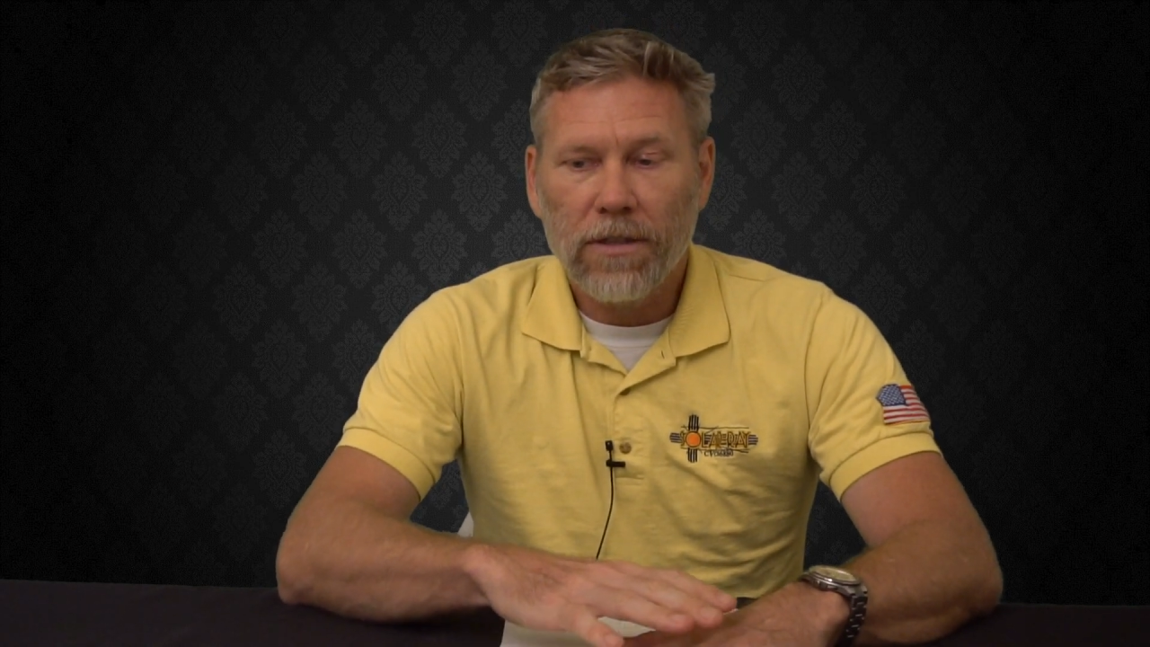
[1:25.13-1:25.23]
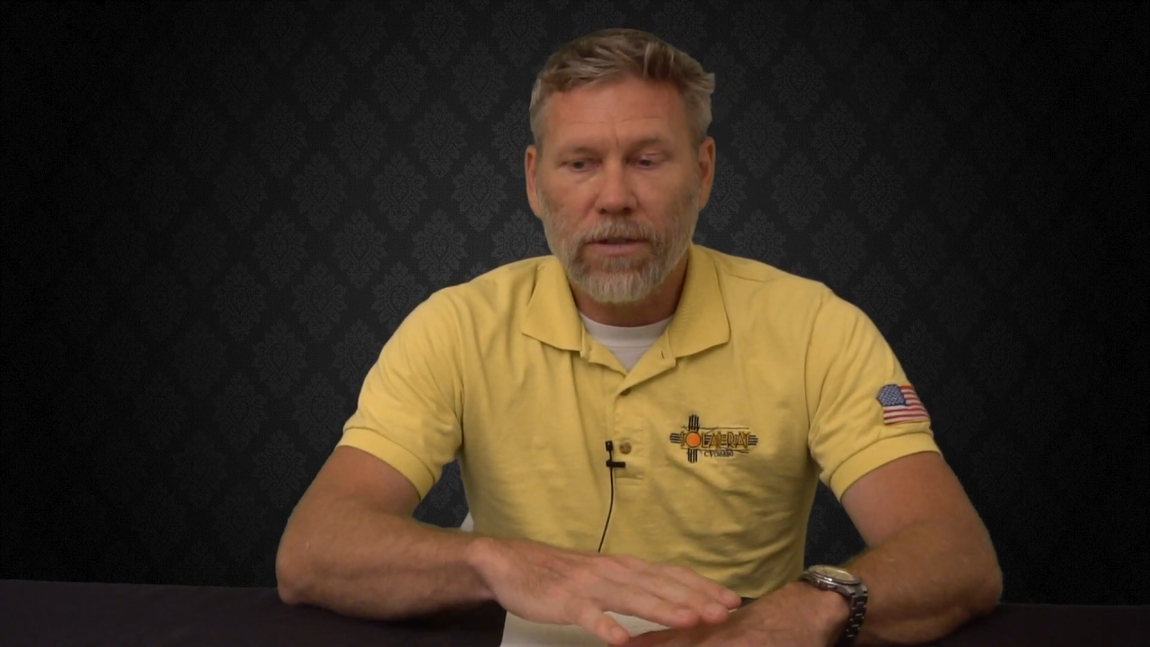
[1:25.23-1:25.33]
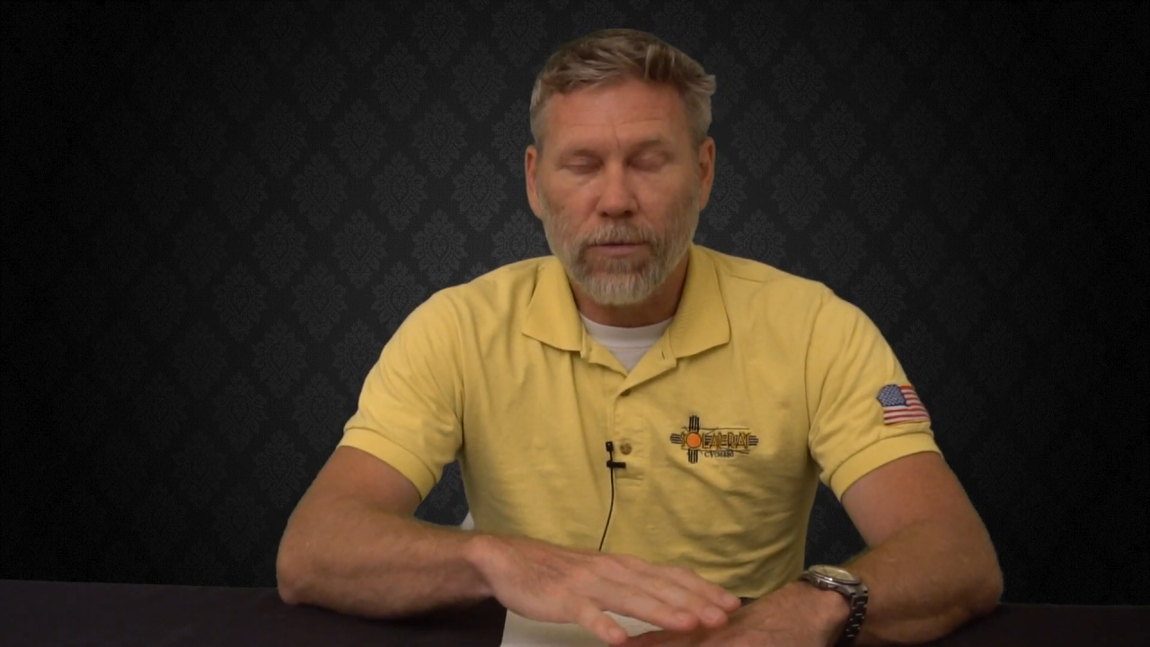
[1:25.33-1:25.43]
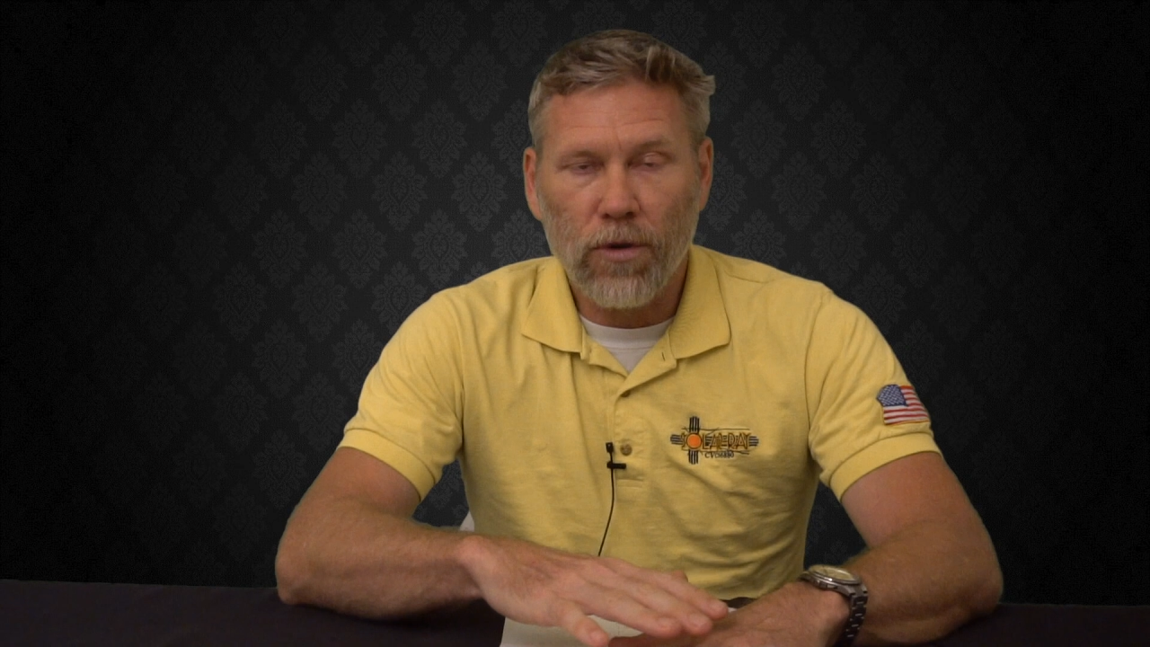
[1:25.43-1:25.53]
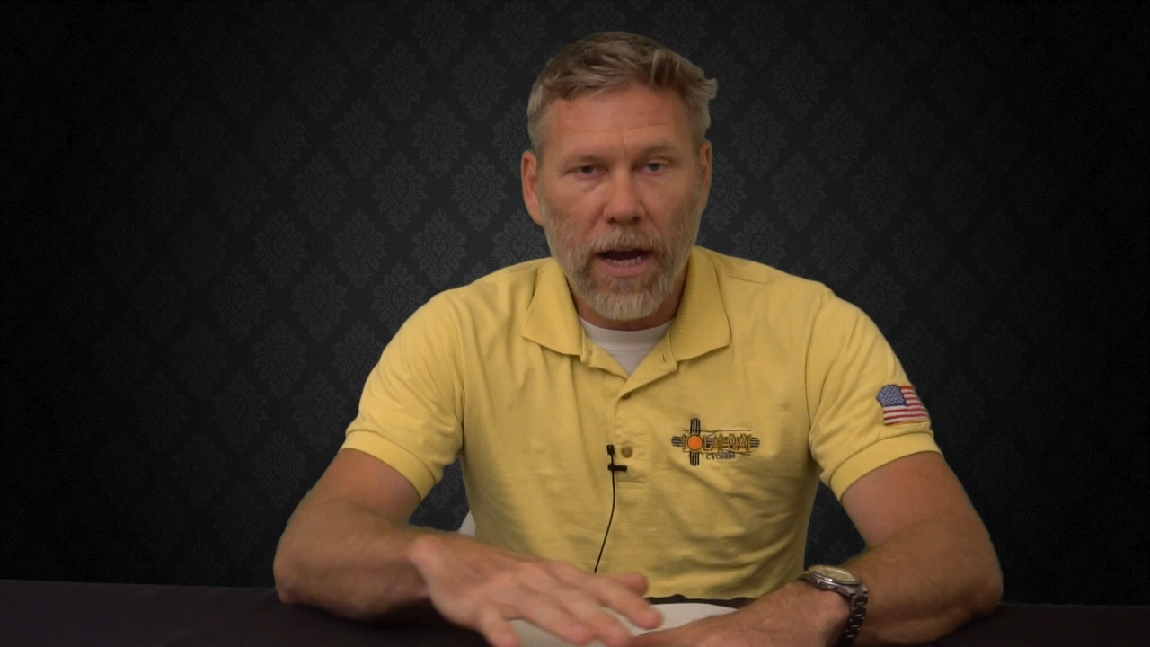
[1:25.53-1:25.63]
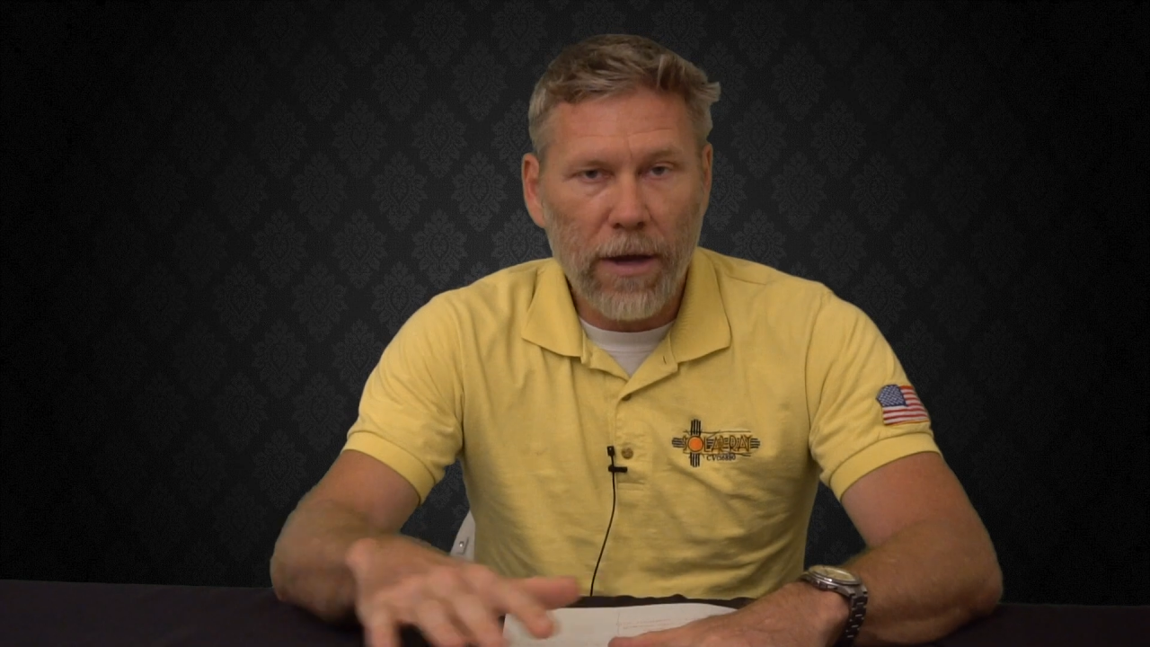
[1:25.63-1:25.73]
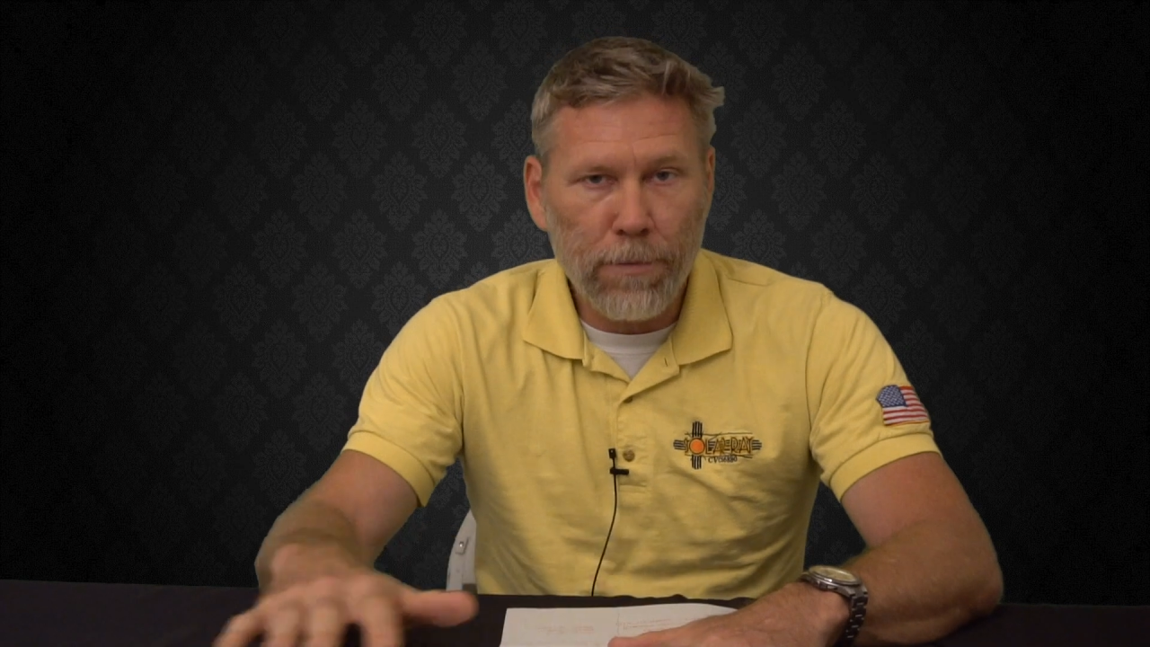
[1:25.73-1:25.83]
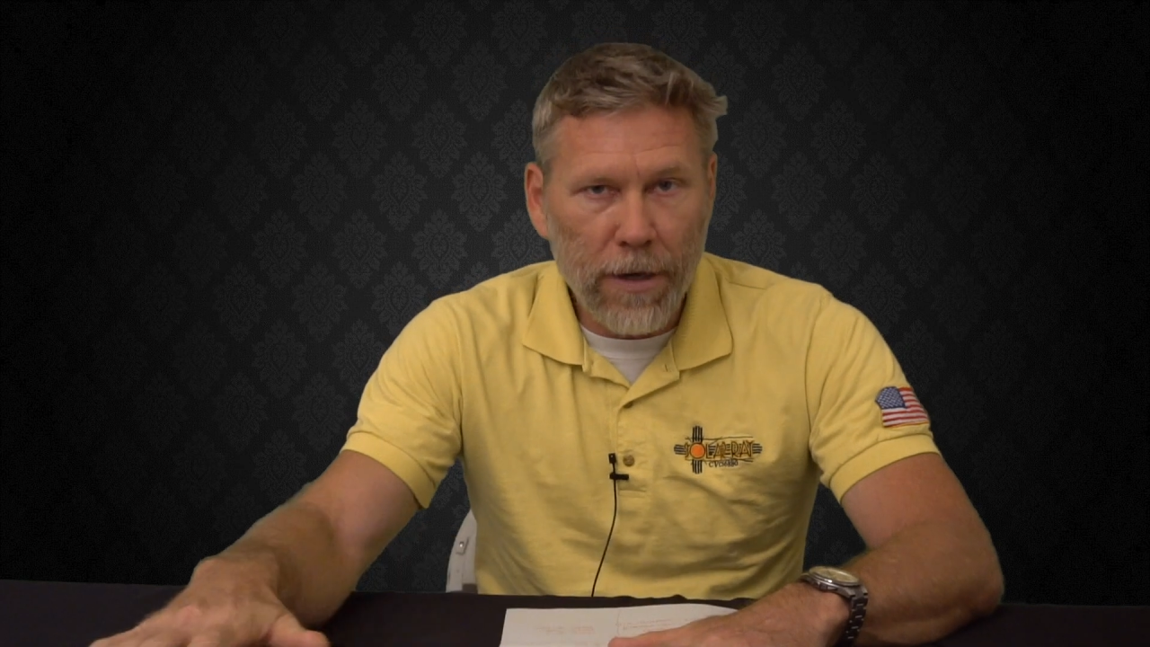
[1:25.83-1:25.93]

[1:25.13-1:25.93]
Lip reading: ground